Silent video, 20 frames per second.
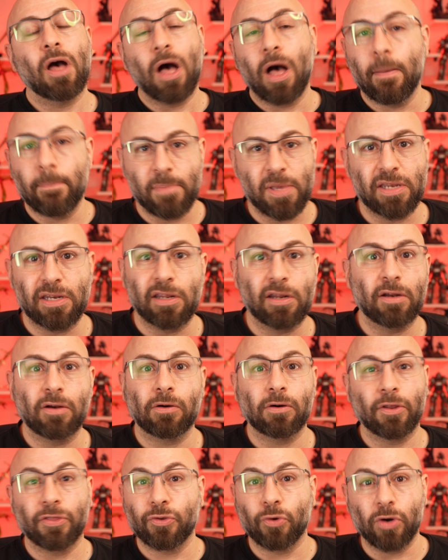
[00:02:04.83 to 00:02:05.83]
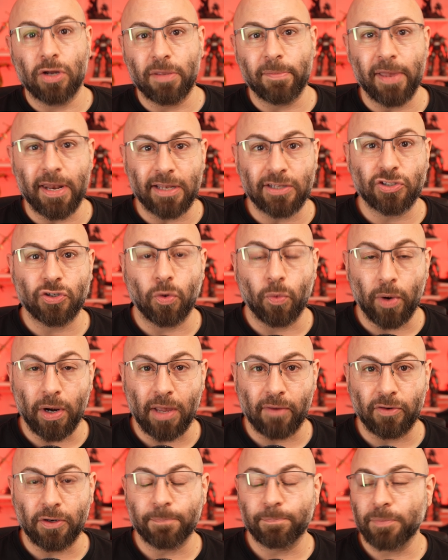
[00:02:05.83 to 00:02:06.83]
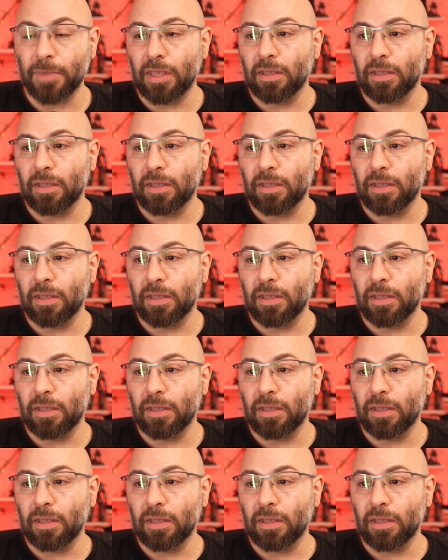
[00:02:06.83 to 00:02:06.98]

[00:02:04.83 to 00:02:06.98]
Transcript: a minute or 30 minutes or whatever.